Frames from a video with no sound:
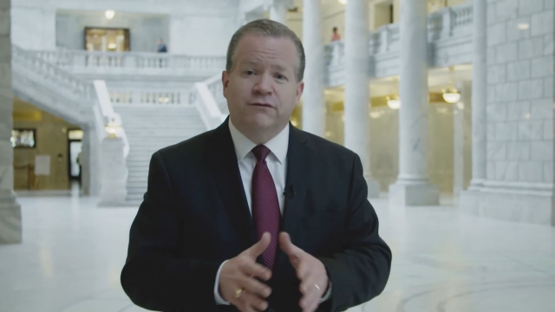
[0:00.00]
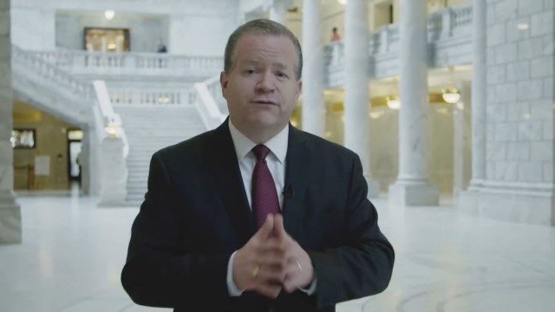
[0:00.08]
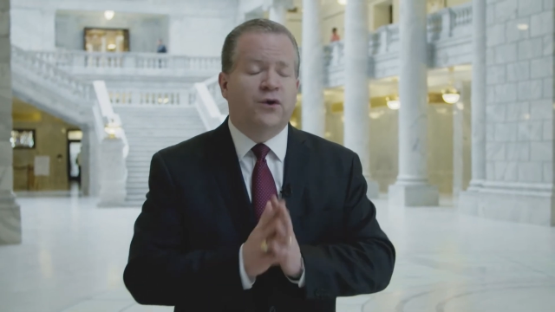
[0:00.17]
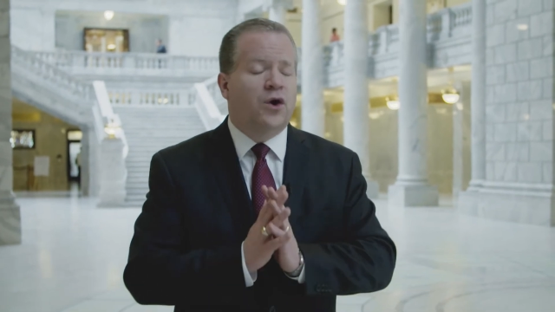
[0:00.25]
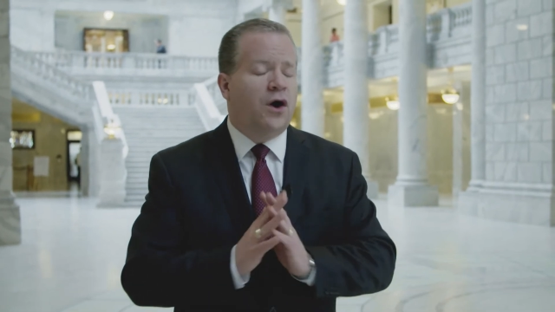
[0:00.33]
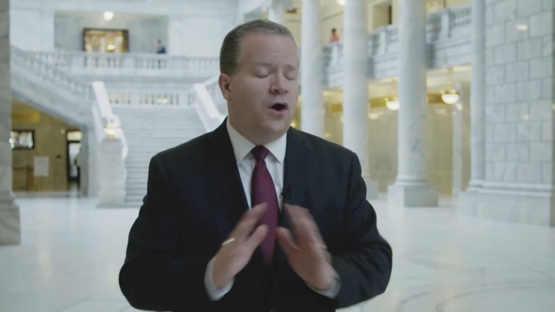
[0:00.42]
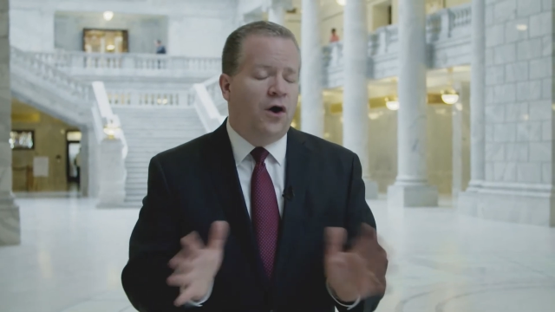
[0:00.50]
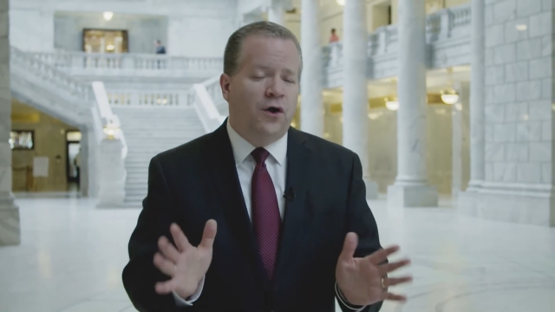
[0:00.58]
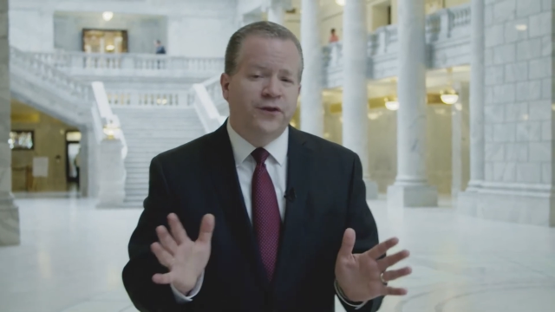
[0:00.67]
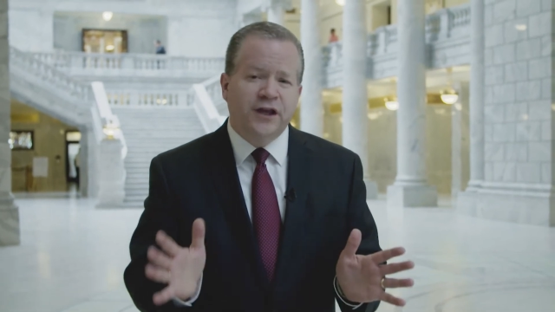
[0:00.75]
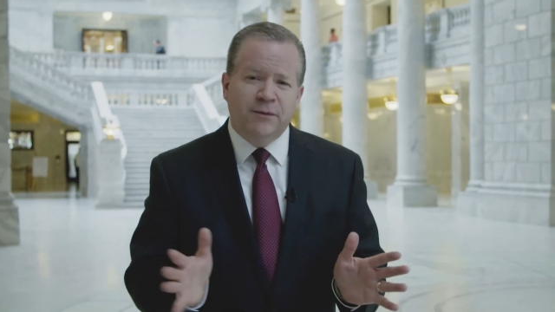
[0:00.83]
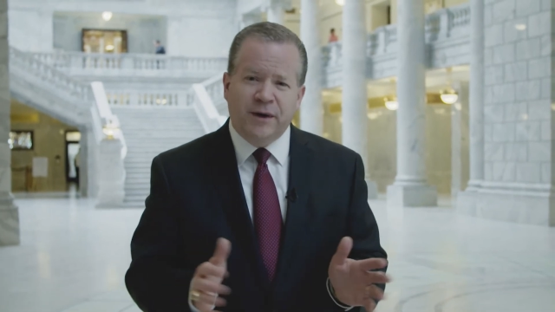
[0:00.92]
for all
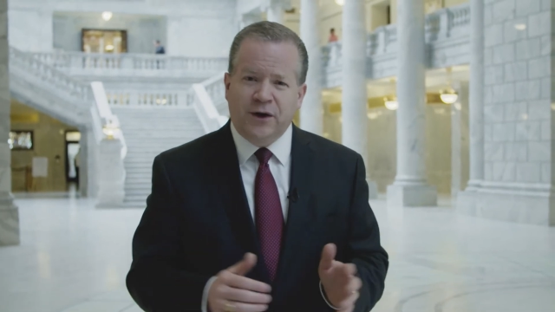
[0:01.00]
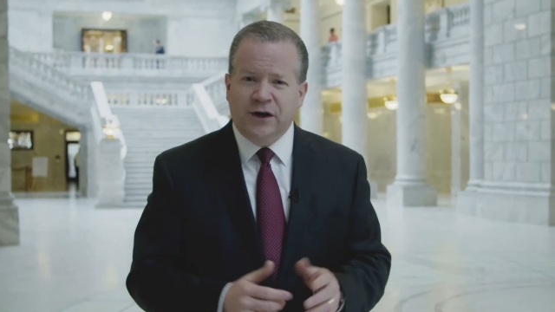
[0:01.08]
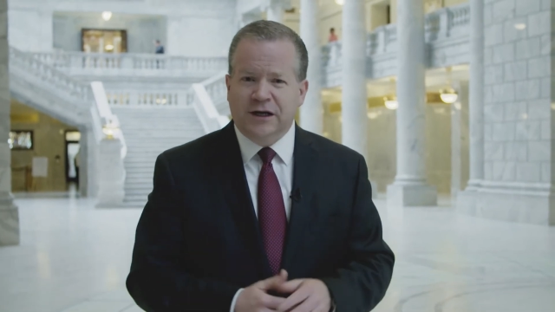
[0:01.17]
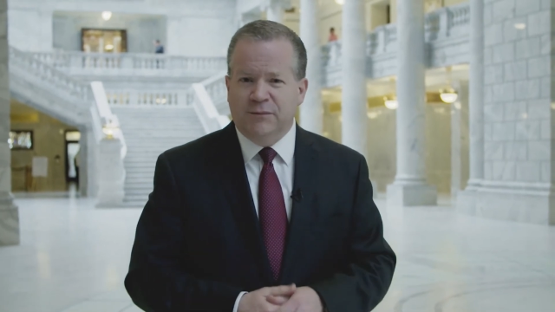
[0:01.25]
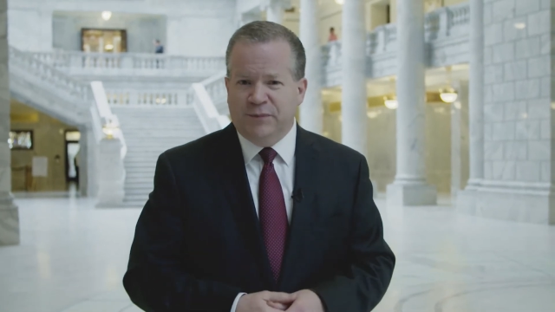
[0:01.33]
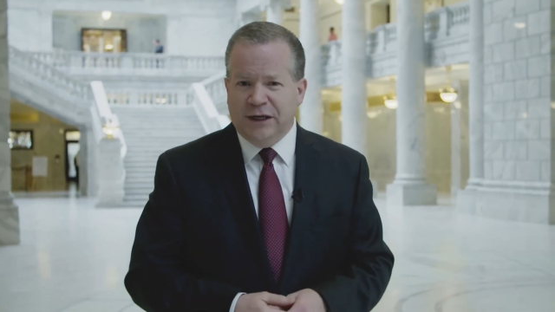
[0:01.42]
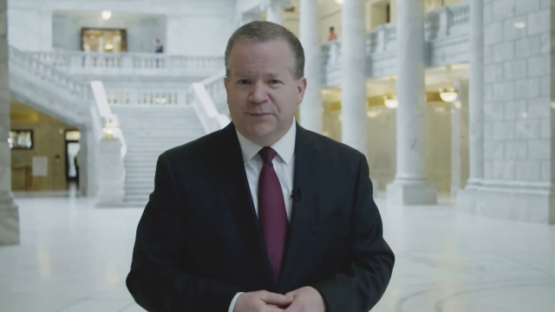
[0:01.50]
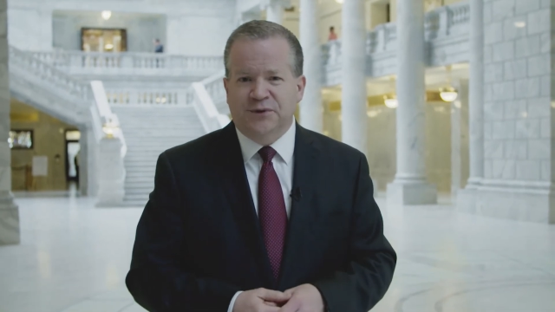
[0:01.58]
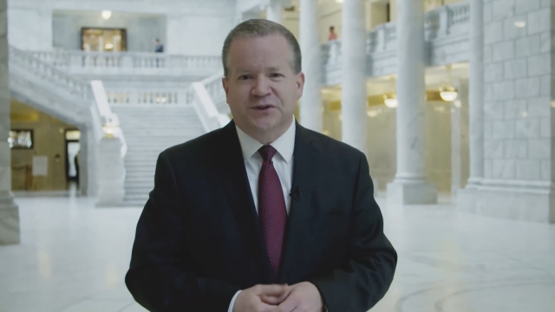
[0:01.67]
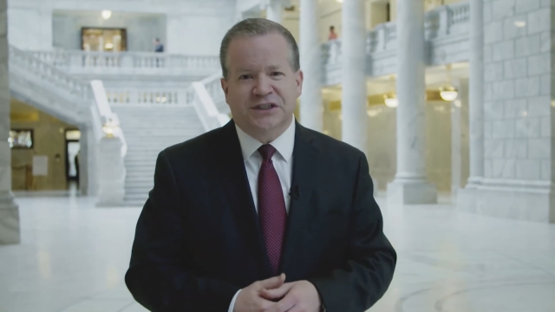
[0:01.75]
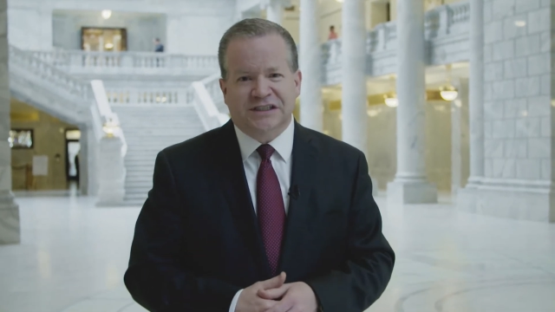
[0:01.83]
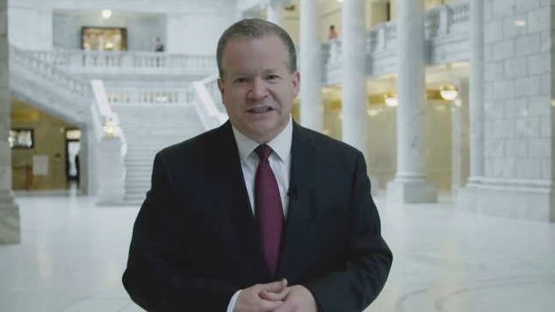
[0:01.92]
the American
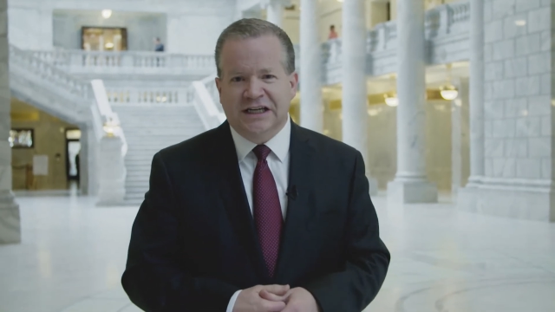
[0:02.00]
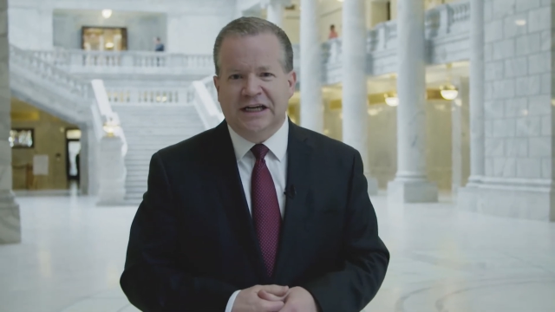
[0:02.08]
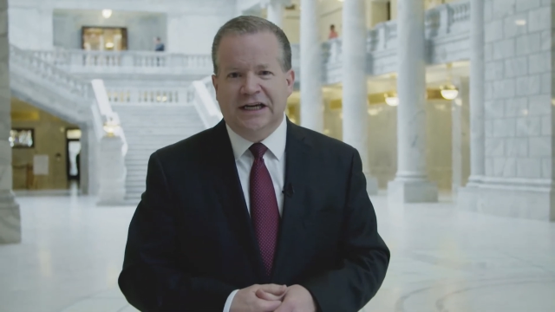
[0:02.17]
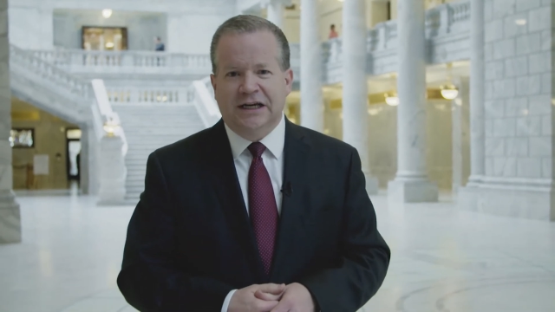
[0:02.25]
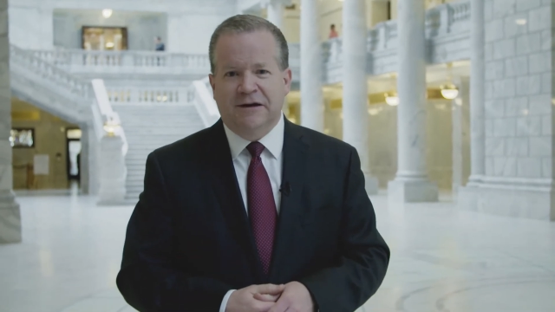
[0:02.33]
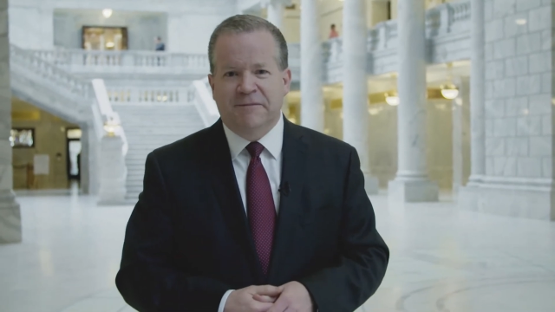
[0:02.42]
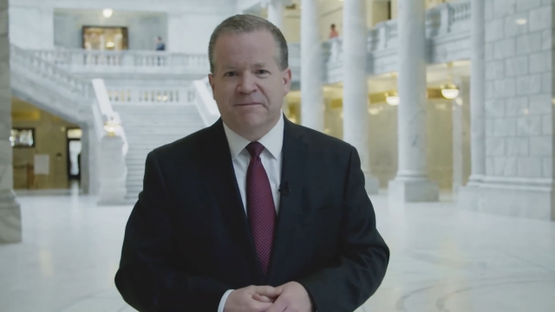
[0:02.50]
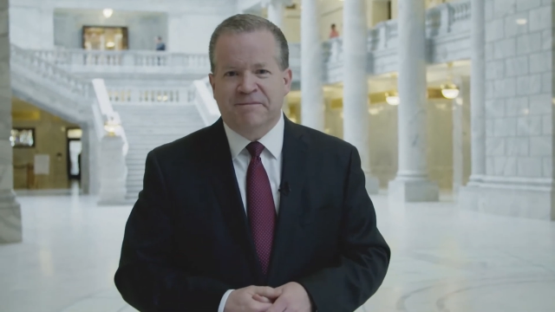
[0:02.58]
people to see.